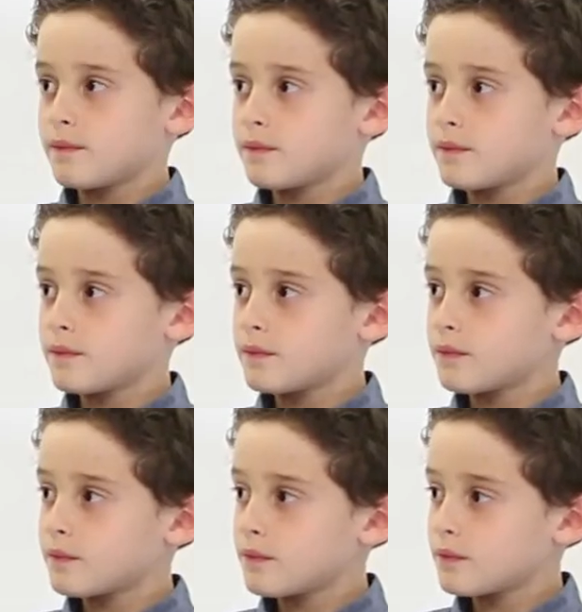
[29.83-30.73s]

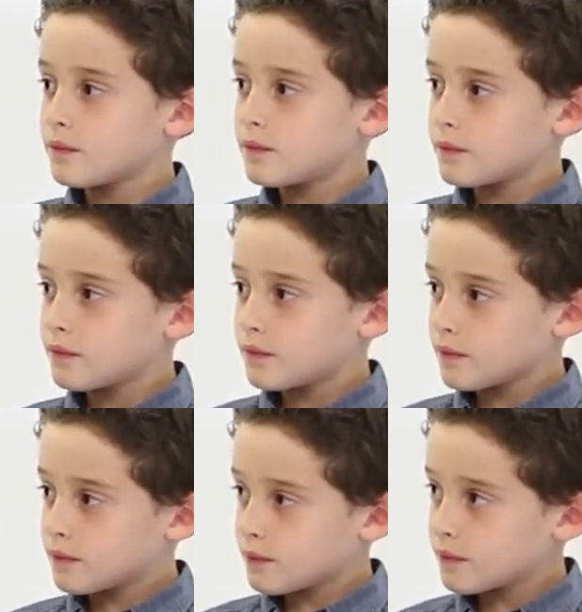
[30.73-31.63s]

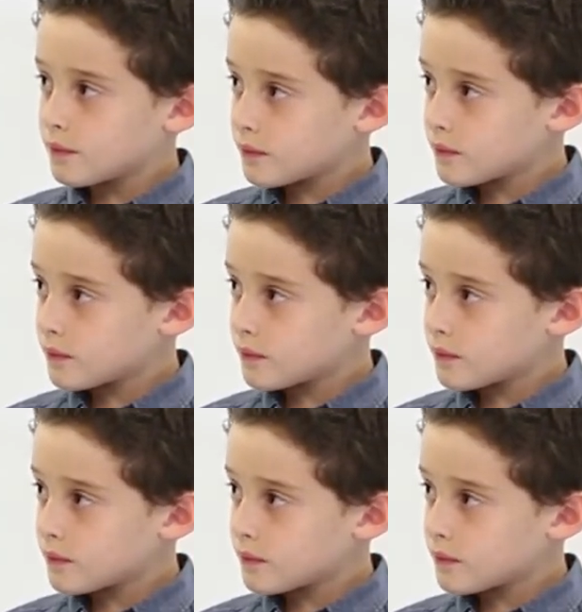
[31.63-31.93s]
The person shown says nothing.